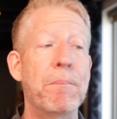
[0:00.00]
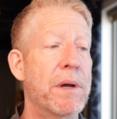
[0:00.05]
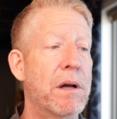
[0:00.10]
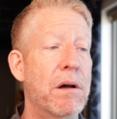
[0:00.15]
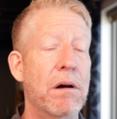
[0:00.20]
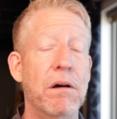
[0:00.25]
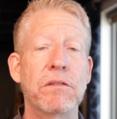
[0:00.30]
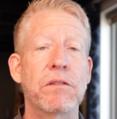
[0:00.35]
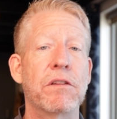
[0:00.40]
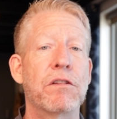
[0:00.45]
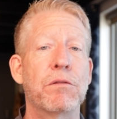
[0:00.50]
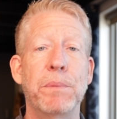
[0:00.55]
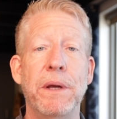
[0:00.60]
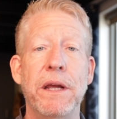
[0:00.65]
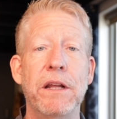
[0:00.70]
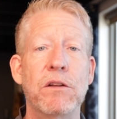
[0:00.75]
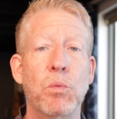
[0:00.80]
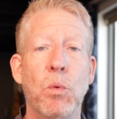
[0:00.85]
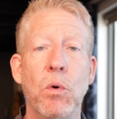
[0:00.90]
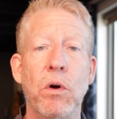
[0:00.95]
because the
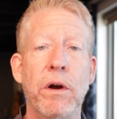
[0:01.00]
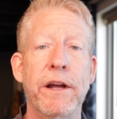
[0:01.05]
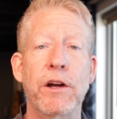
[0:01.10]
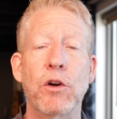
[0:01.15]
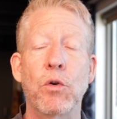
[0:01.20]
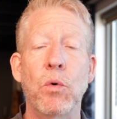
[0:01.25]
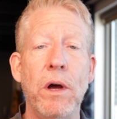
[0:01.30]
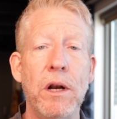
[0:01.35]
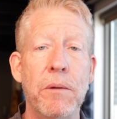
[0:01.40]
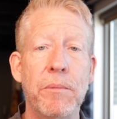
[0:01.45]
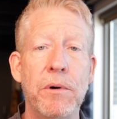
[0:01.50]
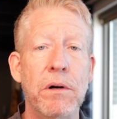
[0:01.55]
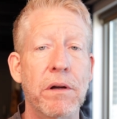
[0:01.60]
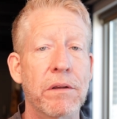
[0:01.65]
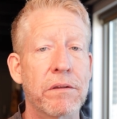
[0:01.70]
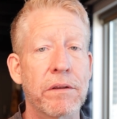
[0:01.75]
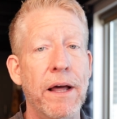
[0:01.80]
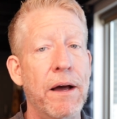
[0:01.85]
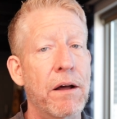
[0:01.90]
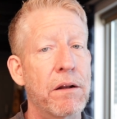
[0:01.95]
speeds were incredible
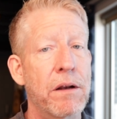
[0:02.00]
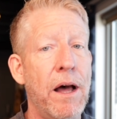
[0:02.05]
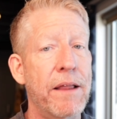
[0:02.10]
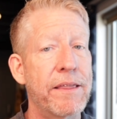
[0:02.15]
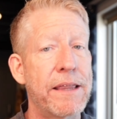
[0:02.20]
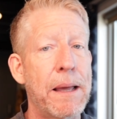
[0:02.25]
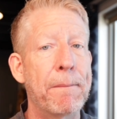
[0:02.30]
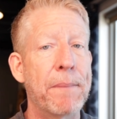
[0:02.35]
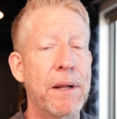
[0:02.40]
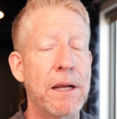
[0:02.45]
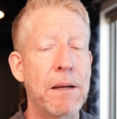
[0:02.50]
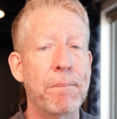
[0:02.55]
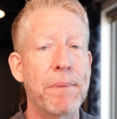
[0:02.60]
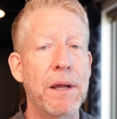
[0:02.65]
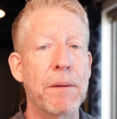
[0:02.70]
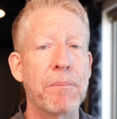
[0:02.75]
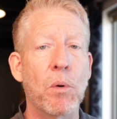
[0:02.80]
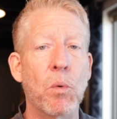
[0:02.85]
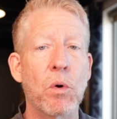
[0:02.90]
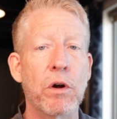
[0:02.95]
because not that many
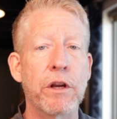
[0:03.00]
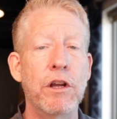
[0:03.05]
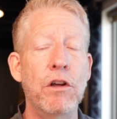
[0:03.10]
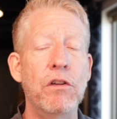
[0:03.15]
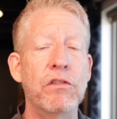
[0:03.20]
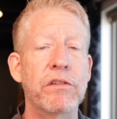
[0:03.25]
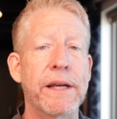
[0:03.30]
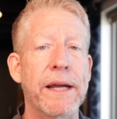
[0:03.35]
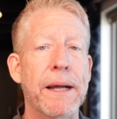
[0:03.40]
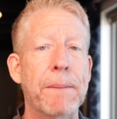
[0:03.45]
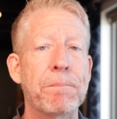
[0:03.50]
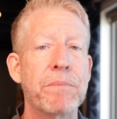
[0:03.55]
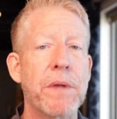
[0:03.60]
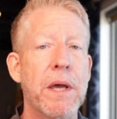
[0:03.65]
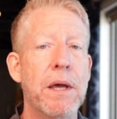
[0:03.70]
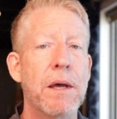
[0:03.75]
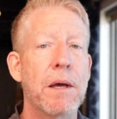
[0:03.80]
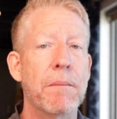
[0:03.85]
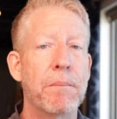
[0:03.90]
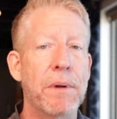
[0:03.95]
people were using it.
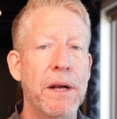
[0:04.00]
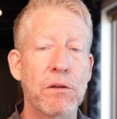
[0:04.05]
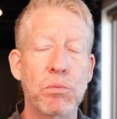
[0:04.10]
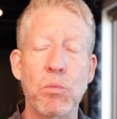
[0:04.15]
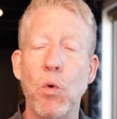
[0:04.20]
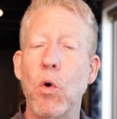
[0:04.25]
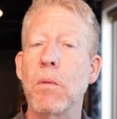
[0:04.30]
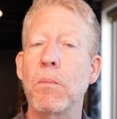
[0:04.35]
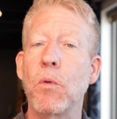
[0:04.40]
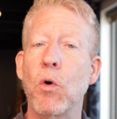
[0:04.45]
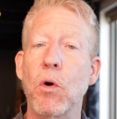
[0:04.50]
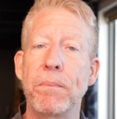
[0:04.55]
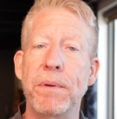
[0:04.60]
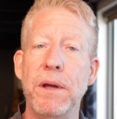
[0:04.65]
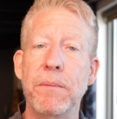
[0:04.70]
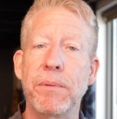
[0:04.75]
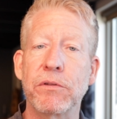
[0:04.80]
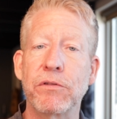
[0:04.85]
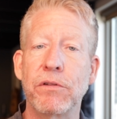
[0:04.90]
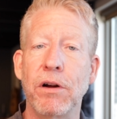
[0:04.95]
But as more and more
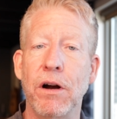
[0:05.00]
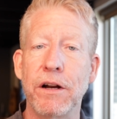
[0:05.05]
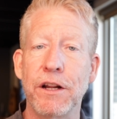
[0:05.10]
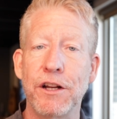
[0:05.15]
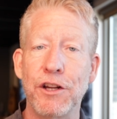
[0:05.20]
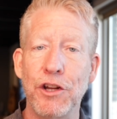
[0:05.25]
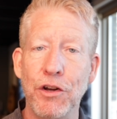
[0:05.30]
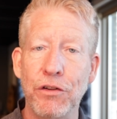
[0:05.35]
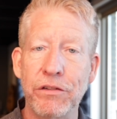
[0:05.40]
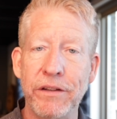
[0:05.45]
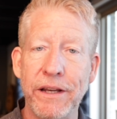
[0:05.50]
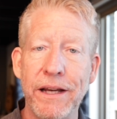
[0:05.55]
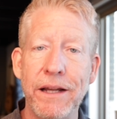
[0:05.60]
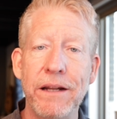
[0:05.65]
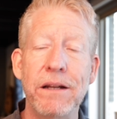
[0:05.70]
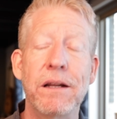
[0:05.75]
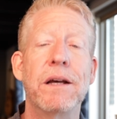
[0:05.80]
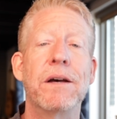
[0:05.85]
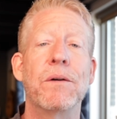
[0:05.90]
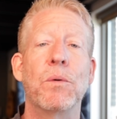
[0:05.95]
people started using
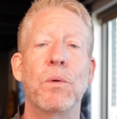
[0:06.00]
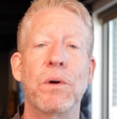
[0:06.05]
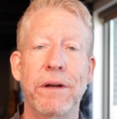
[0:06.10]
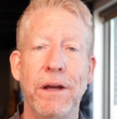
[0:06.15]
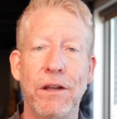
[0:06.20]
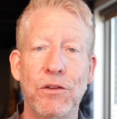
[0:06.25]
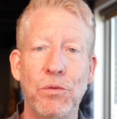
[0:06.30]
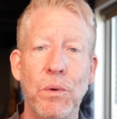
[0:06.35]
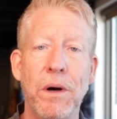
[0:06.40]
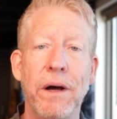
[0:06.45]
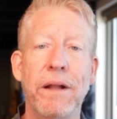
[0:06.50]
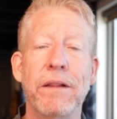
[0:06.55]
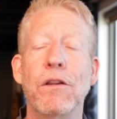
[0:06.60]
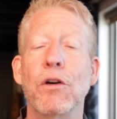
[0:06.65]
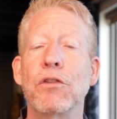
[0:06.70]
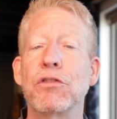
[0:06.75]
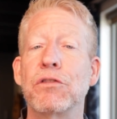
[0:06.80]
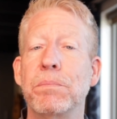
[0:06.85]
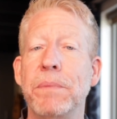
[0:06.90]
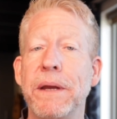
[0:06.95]
it, well, guess what?
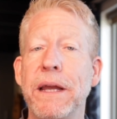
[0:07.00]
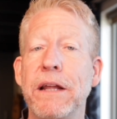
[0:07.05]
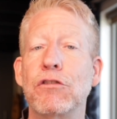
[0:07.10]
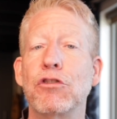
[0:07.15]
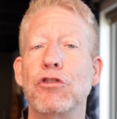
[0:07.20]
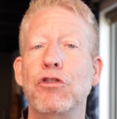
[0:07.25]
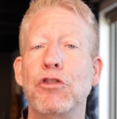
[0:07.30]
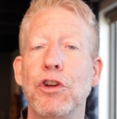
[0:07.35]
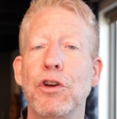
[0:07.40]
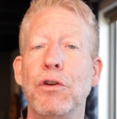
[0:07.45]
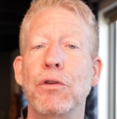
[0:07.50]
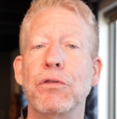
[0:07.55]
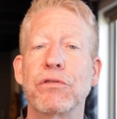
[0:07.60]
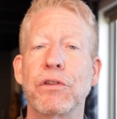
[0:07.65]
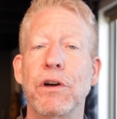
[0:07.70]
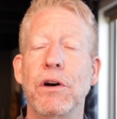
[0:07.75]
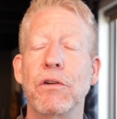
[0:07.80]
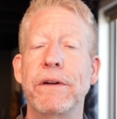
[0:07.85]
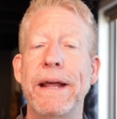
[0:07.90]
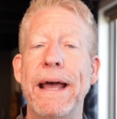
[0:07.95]
Those speeds do
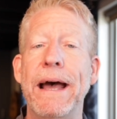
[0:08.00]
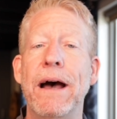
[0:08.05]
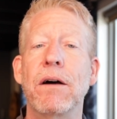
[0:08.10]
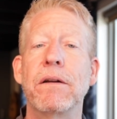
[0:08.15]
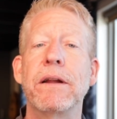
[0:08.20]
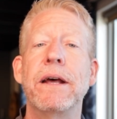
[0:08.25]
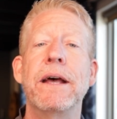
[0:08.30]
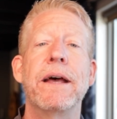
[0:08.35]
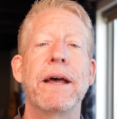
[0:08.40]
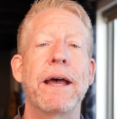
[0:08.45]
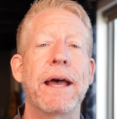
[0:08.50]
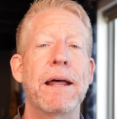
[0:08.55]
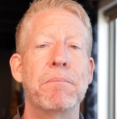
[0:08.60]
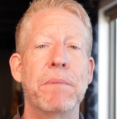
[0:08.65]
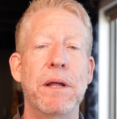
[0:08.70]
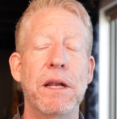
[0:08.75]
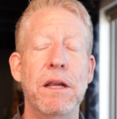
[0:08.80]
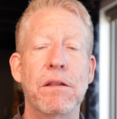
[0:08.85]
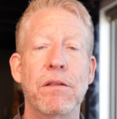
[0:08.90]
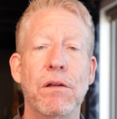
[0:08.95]
slow down, and
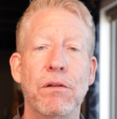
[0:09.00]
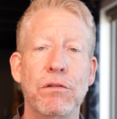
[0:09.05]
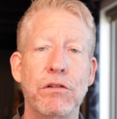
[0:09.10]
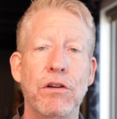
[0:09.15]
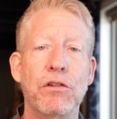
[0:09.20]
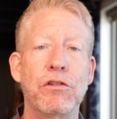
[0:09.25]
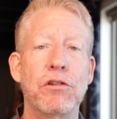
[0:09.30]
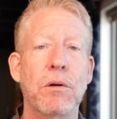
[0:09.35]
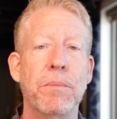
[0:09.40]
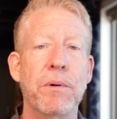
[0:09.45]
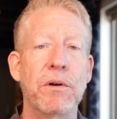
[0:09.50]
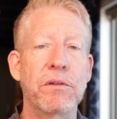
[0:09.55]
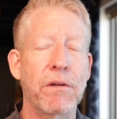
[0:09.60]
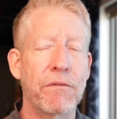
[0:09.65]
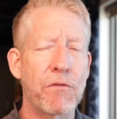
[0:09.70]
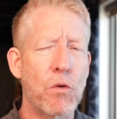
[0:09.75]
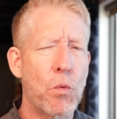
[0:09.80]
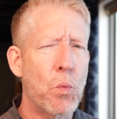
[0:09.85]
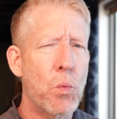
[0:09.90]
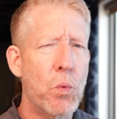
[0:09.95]
many of those YouTubers
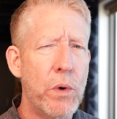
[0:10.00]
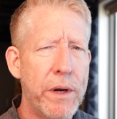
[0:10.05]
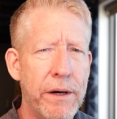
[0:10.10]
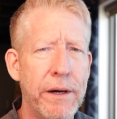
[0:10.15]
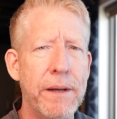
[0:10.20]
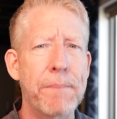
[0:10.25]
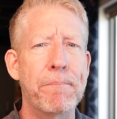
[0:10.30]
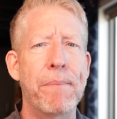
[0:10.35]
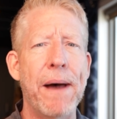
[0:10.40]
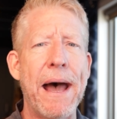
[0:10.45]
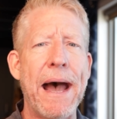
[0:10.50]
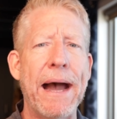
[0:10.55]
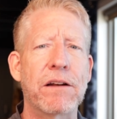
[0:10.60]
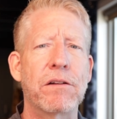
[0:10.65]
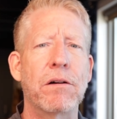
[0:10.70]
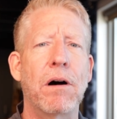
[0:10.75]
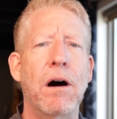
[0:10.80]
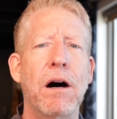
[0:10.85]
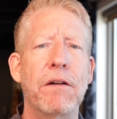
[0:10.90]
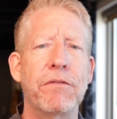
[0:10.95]
have really
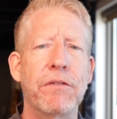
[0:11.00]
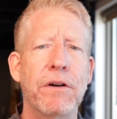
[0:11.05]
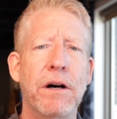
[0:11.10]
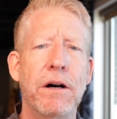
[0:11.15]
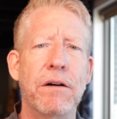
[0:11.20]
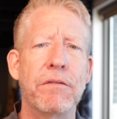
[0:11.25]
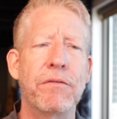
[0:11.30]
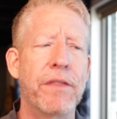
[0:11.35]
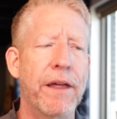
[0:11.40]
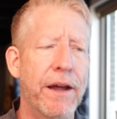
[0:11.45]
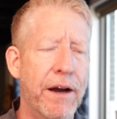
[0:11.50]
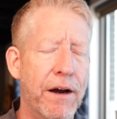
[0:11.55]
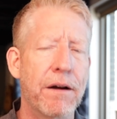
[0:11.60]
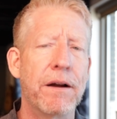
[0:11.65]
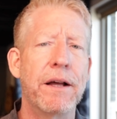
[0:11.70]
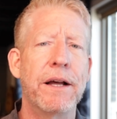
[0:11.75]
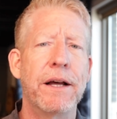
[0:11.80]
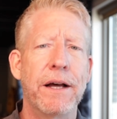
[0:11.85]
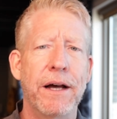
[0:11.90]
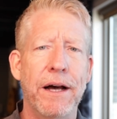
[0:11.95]
backed off of
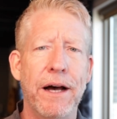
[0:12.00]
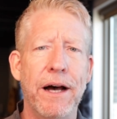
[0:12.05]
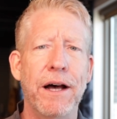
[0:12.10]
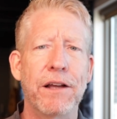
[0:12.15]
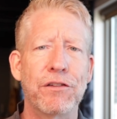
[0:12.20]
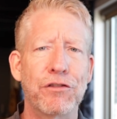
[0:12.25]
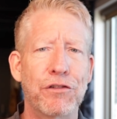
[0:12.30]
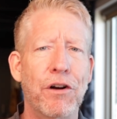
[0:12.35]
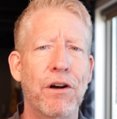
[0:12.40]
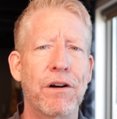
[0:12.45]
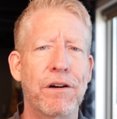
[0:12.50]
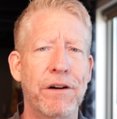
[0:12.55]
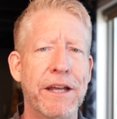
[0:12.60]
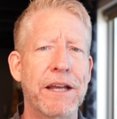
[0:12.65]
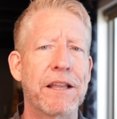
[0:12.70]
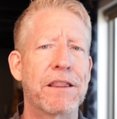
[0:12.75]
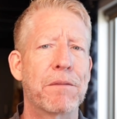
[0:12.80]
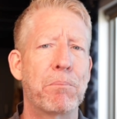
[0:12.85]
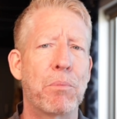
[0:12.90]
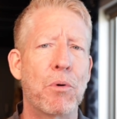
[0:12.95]
their
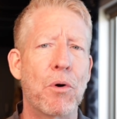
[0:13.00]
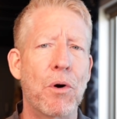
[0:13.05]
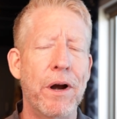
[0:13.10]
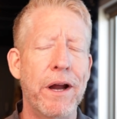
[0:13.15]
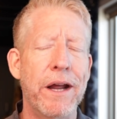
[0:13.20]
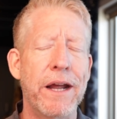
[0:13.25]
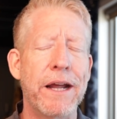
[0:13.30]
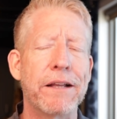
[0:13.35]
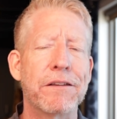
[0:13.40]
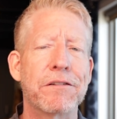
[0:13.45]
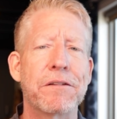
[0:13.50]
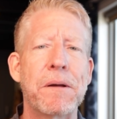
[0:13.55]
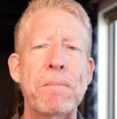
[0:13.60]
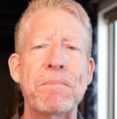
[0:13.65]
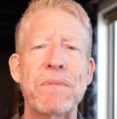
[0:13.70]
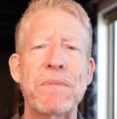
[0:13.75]
Starlink praise.